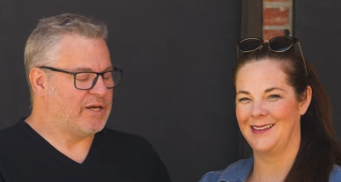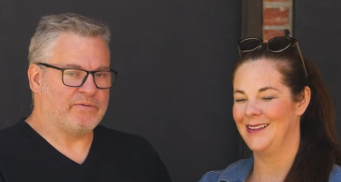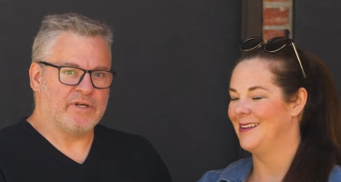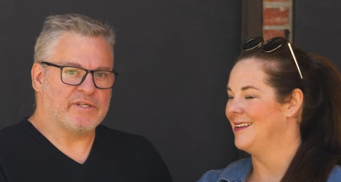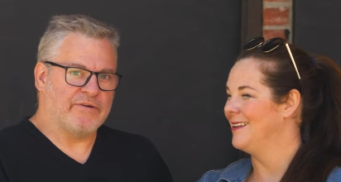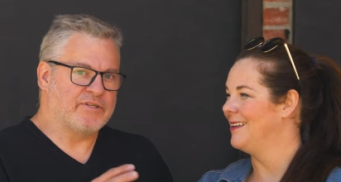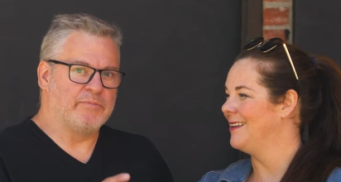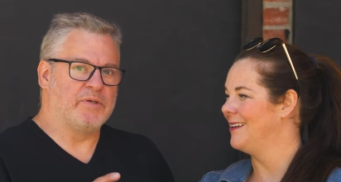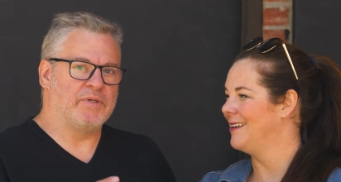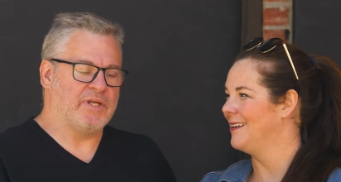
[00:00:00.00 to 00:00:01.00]
Speaker 1: Now it does have
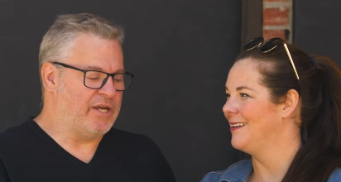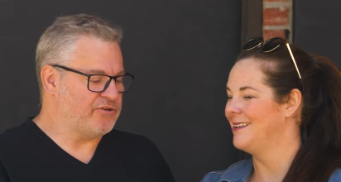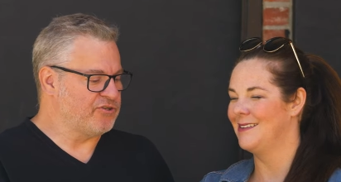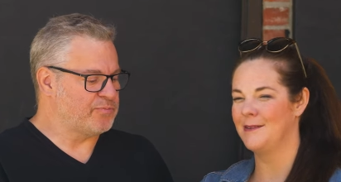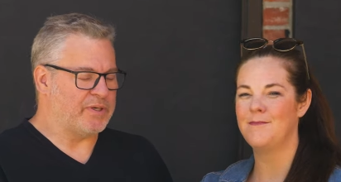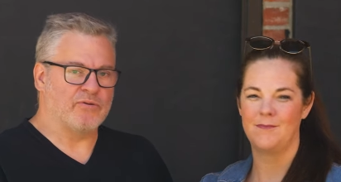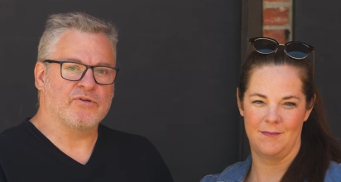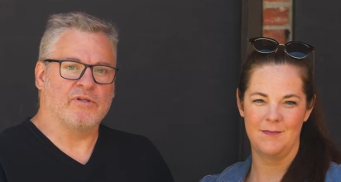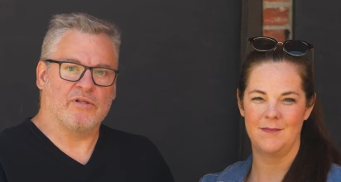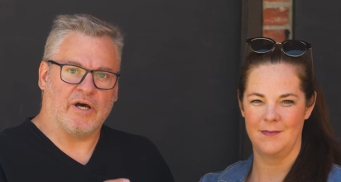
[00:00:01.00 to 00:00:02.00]
some limitations, but
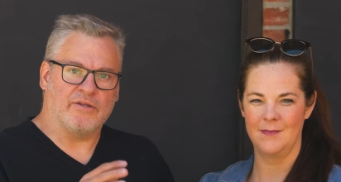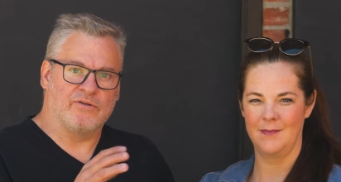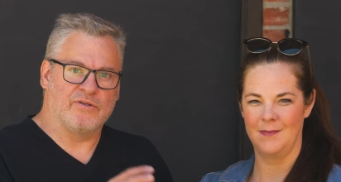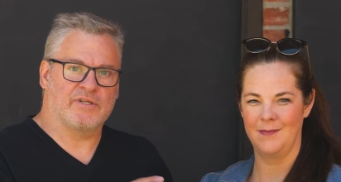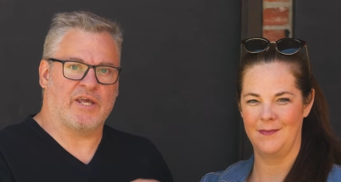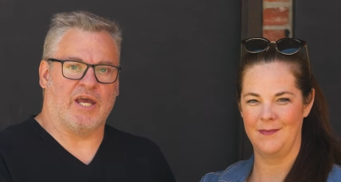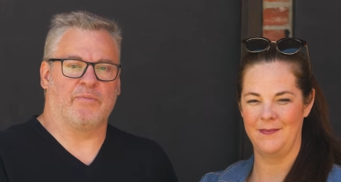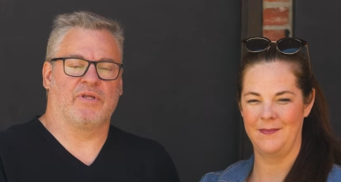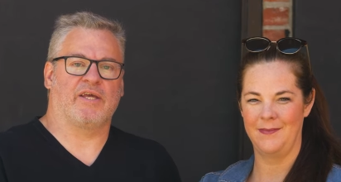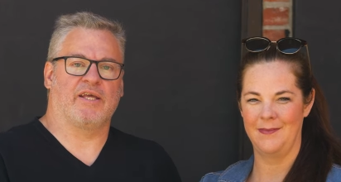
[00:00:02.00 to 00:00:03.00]
there's a lot to this
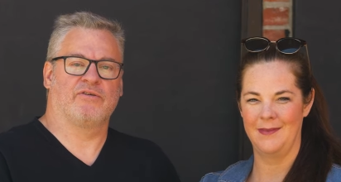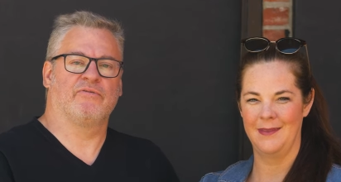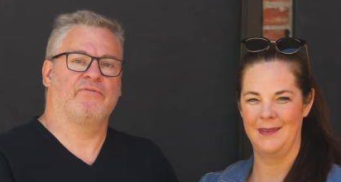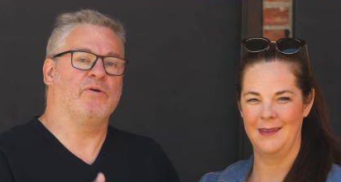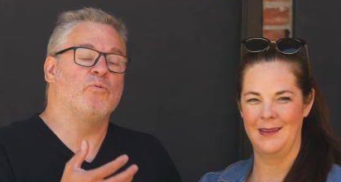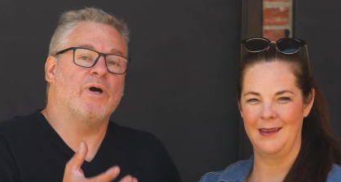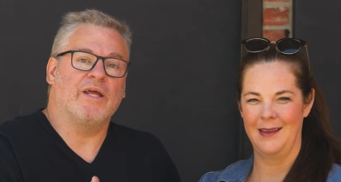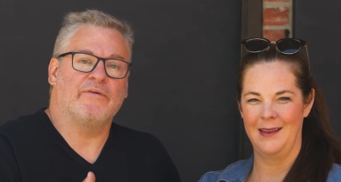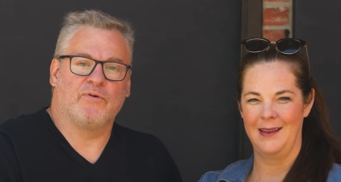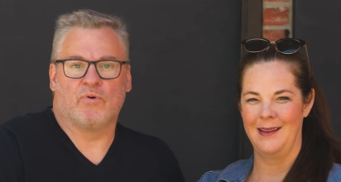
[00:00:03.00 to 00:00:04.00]
camera that gets your feet
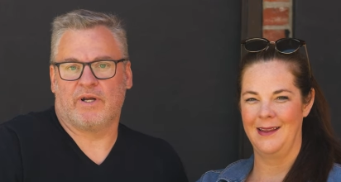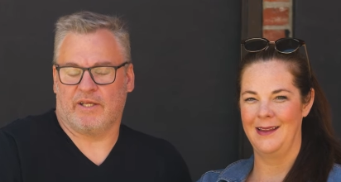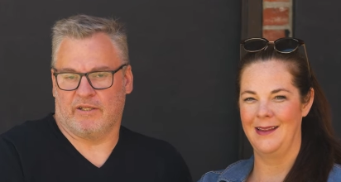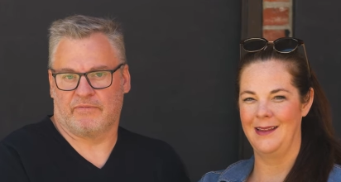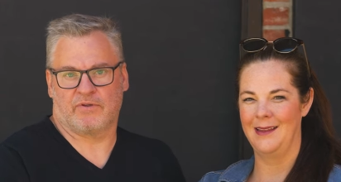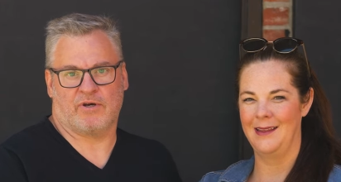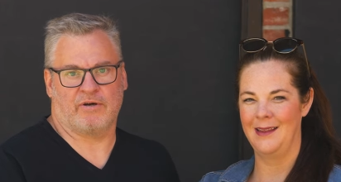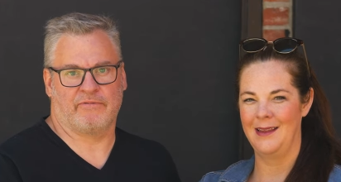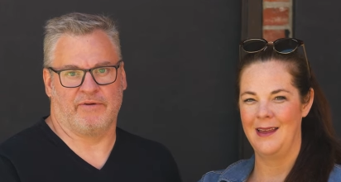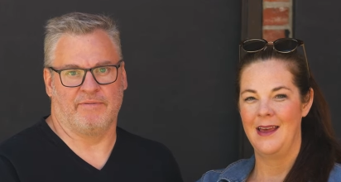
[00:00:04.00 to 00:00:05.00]
wet if you want to get into
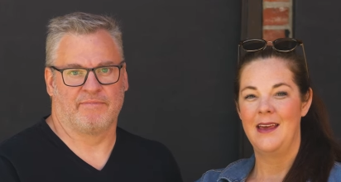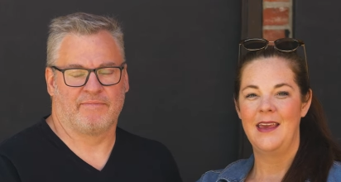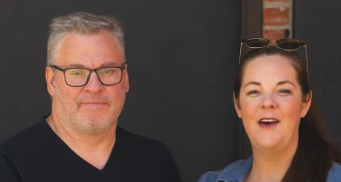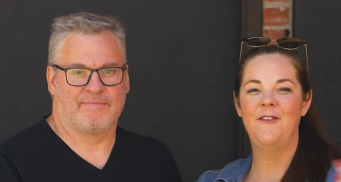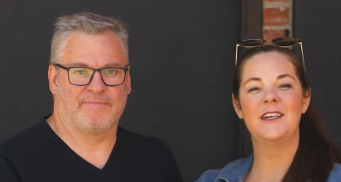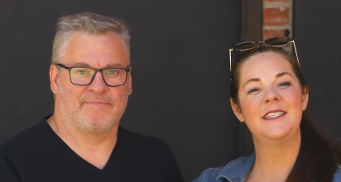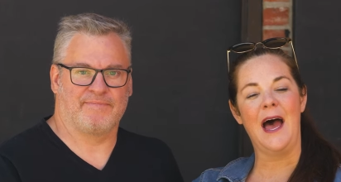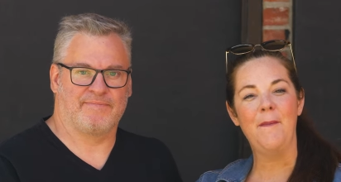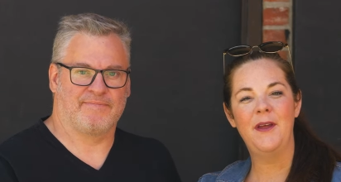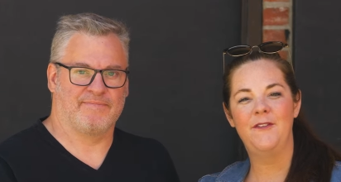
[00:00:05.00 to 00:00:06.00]
photography.
Speaker 2: Yeah, for
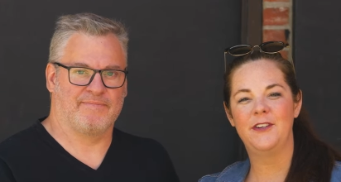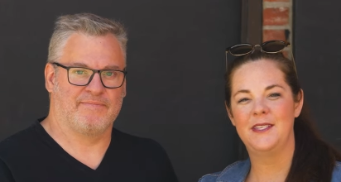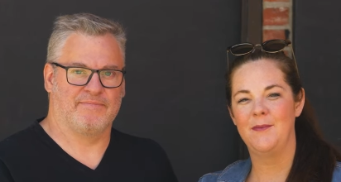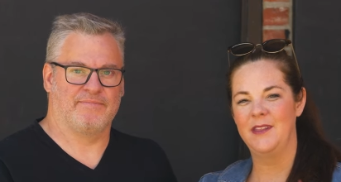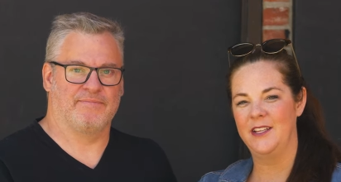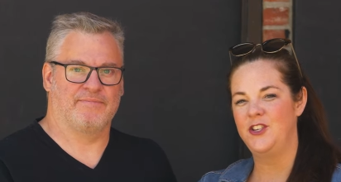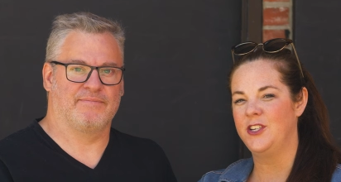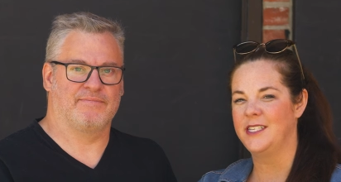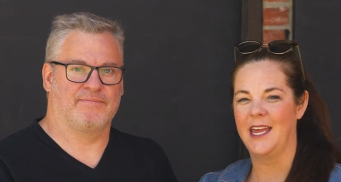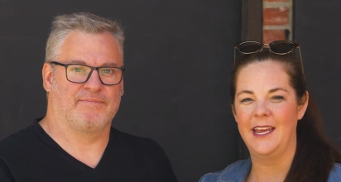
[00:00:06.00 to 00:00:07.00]
example, if you're someone that's
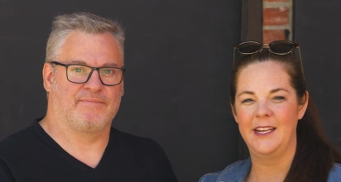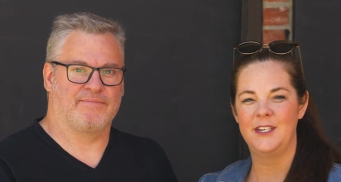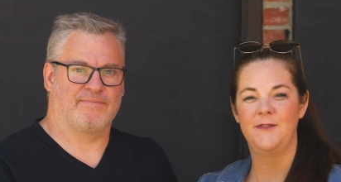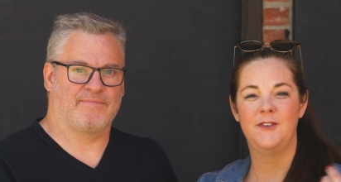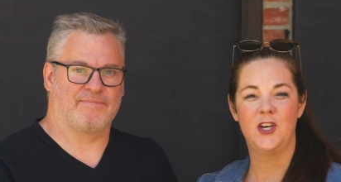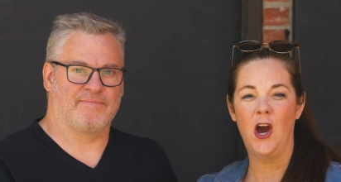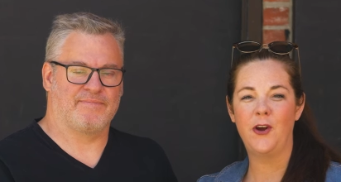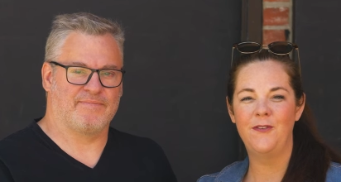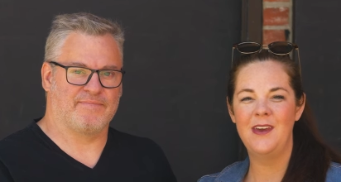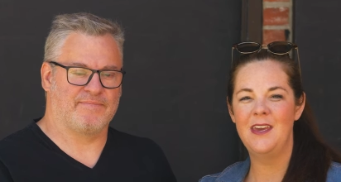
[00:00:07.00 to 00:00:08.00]
just getting into
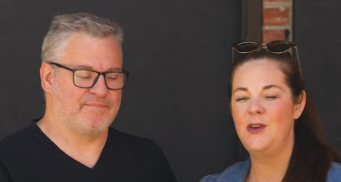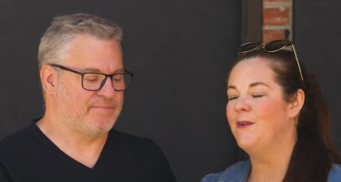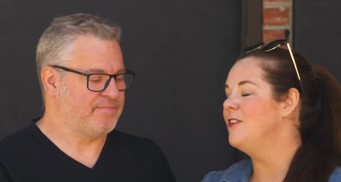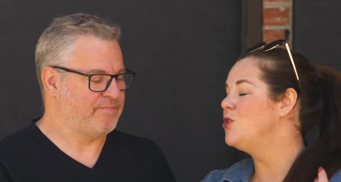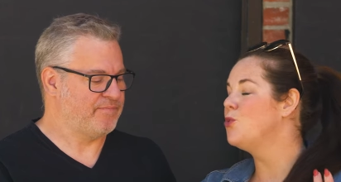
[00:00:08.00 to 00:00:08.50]
photography, you have a